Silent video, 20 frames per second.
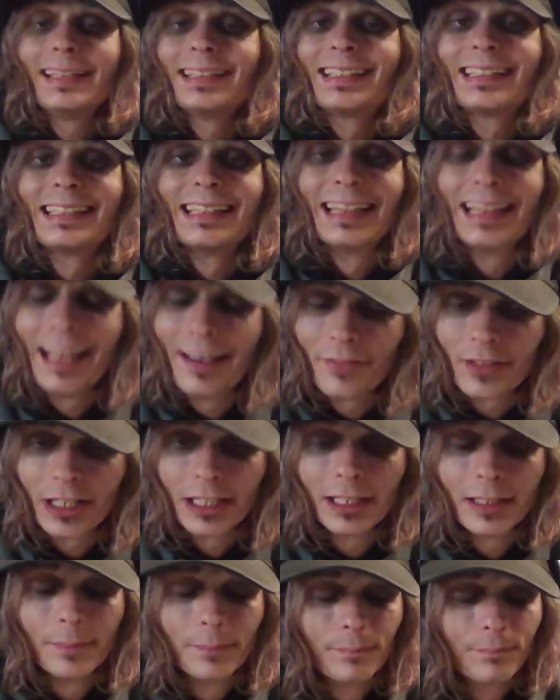
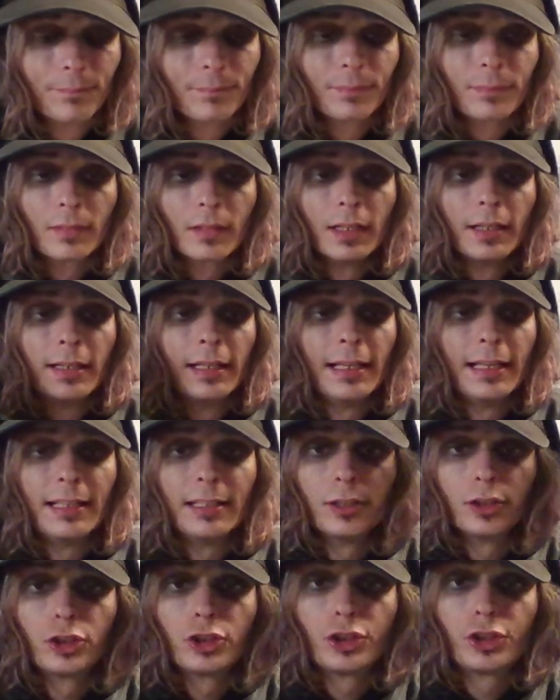sliver,
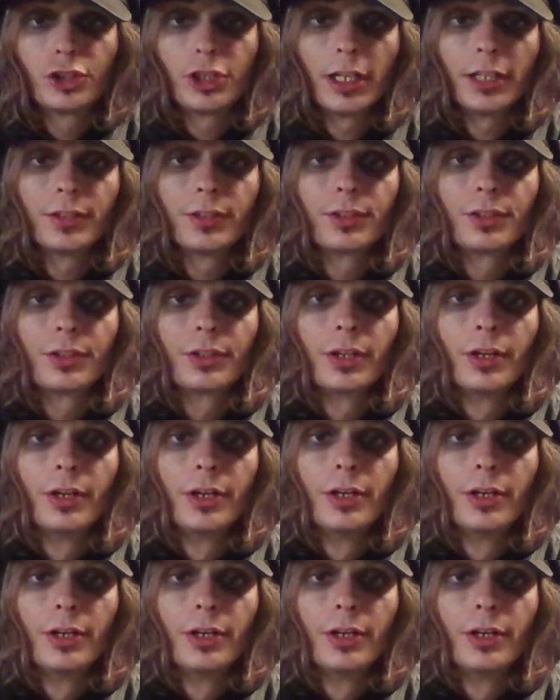and it's just,